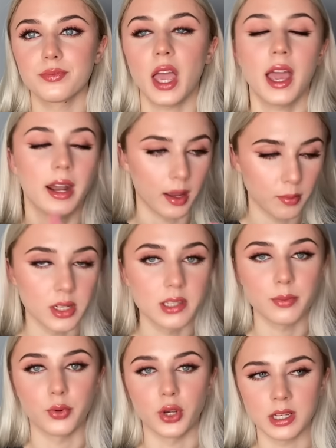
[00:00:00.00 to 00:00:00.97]
And I'm
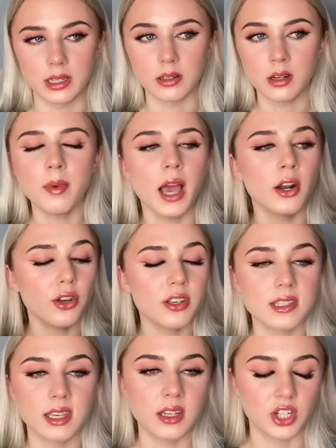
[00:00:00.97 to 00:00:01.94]
disappointed. I know your
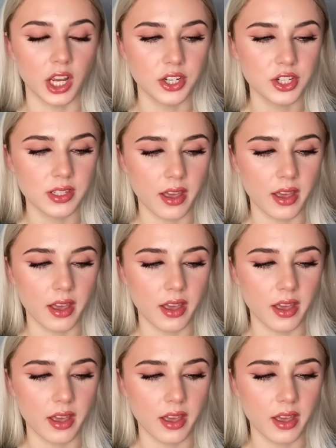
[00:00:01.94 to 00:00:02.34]
skin changes.